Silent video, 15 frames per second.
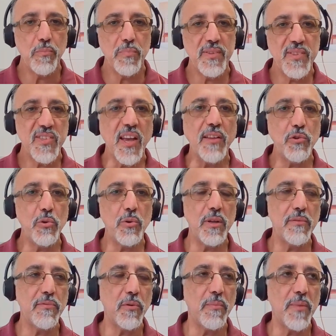send you
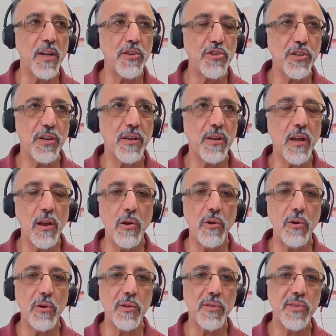information,
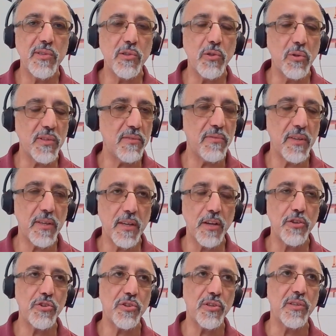alerts,
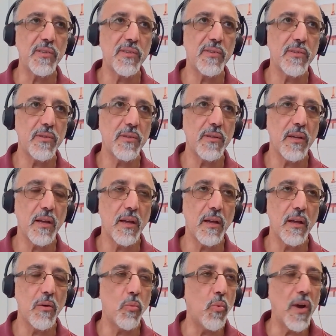notifications
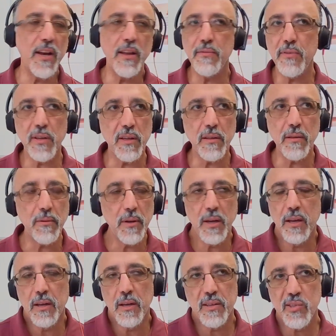whenever
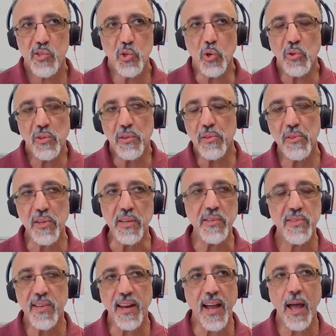certain
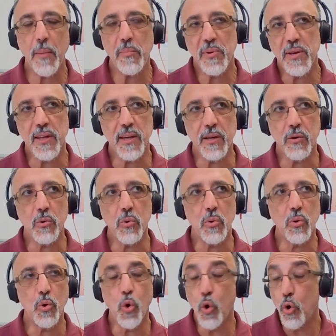things are happening,
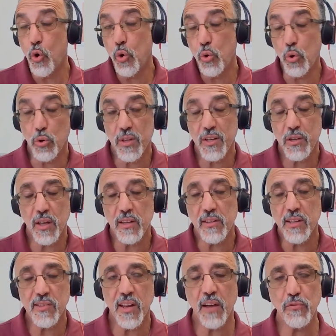or it
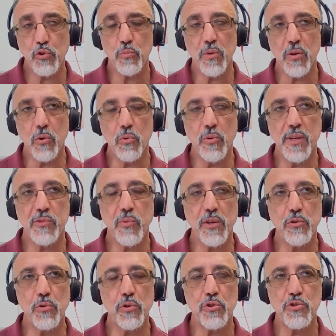doesn't have to be always when
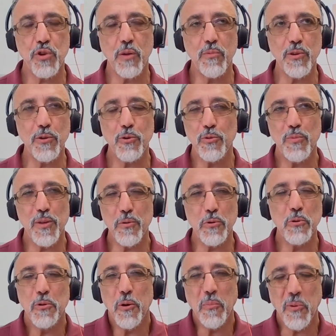you're in trouble. It could be a
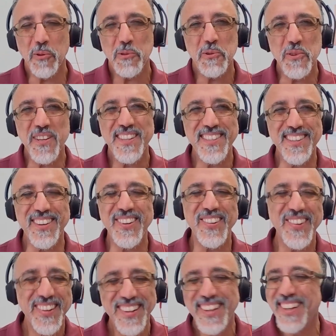good opportunity. Oh,